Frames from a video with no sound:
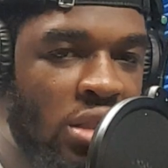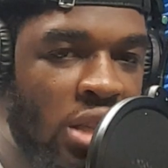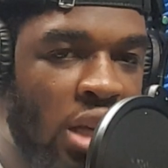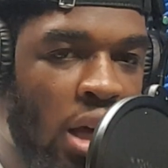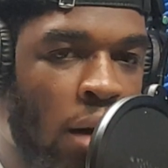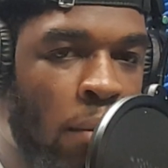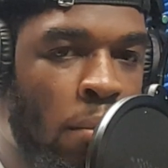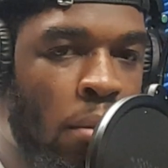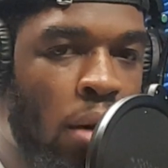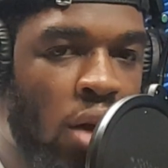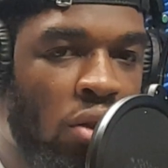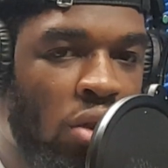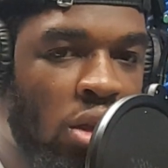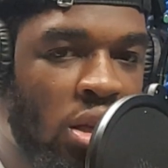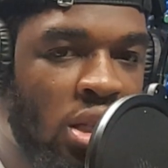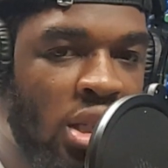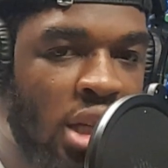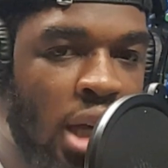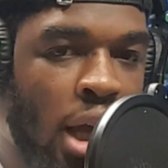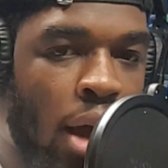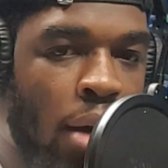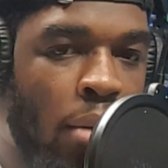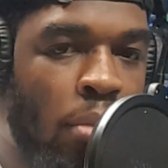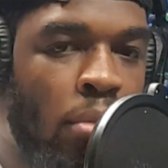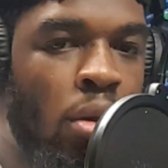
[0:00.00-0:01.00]
among the
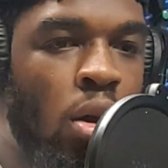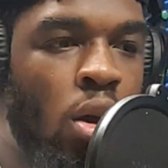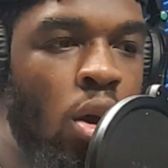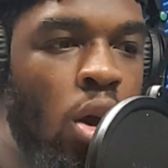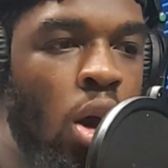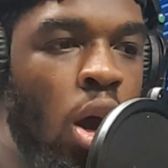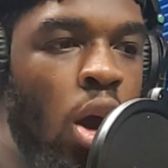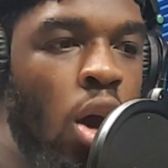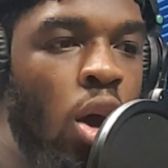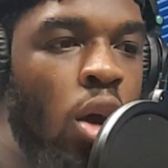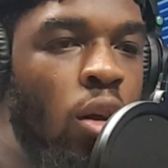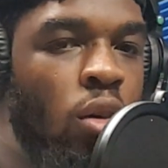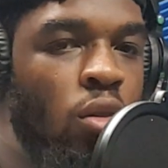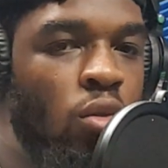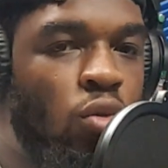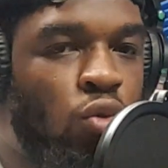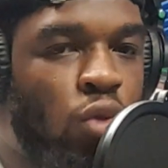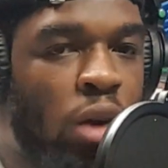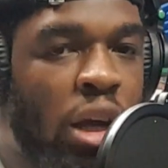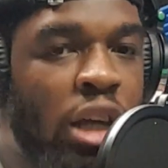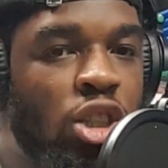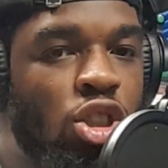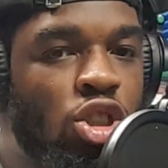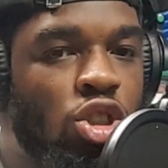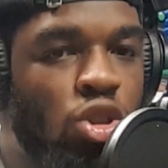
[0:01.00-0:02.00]
same
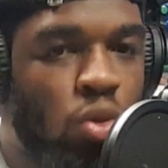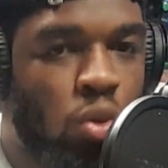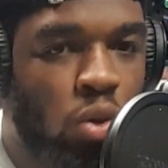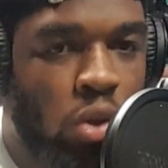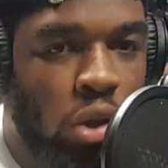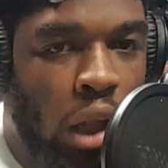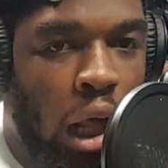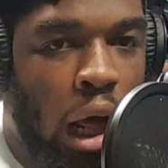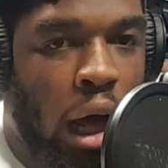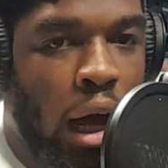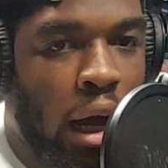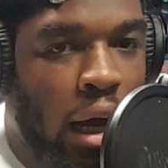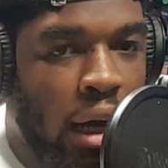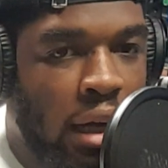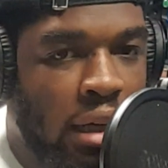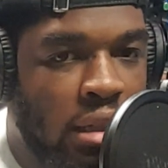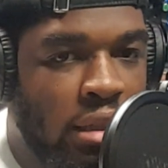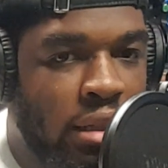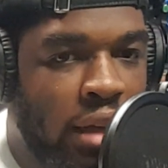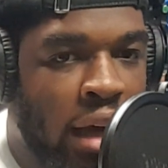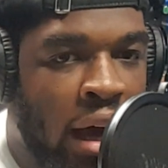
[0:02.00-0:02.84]
racial lines